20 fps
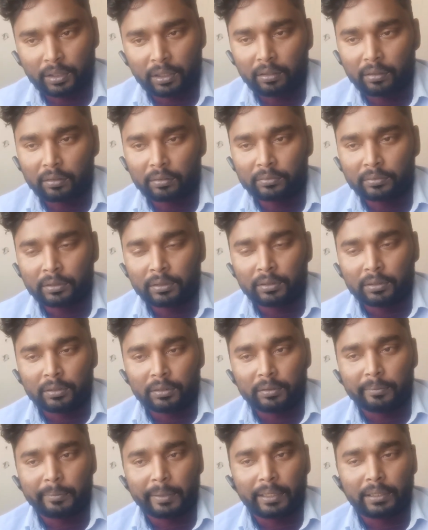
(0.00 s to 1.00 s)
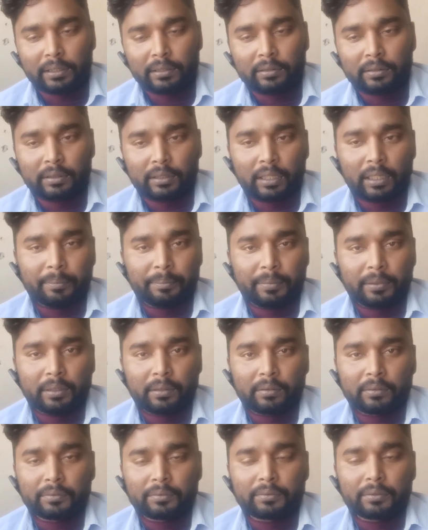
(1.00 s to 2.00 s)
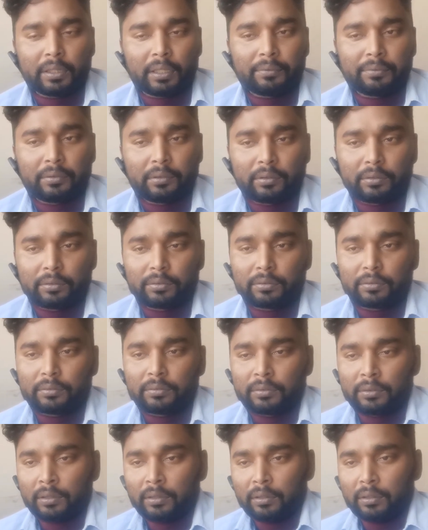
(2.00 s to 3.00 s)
uh, might helpful to